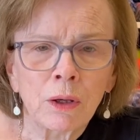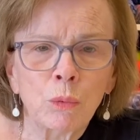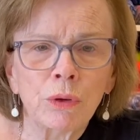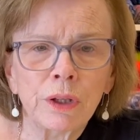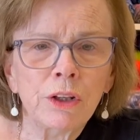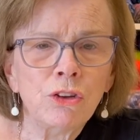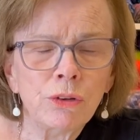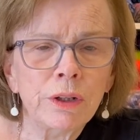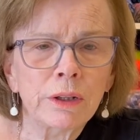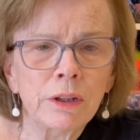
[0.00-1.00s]
Well, in your
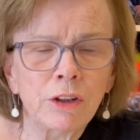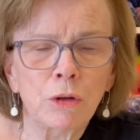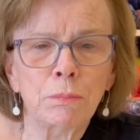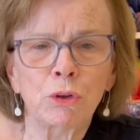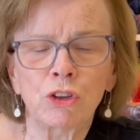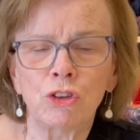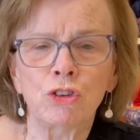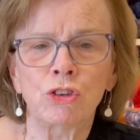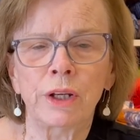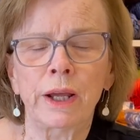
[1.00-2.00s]
knitting notebook, you
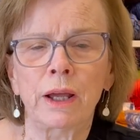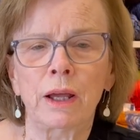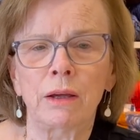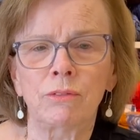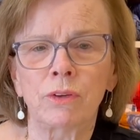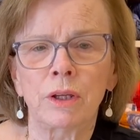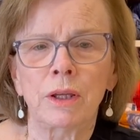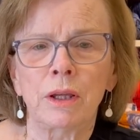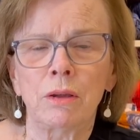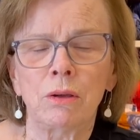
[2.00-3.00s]
should have
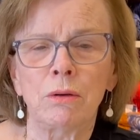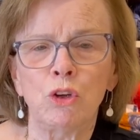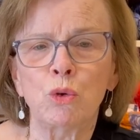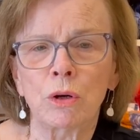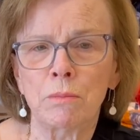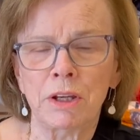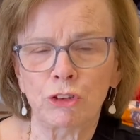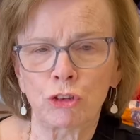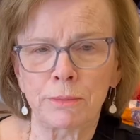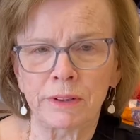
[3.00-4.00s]
your
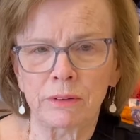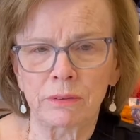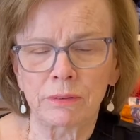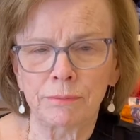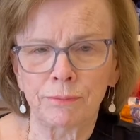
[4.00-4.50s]
measurements.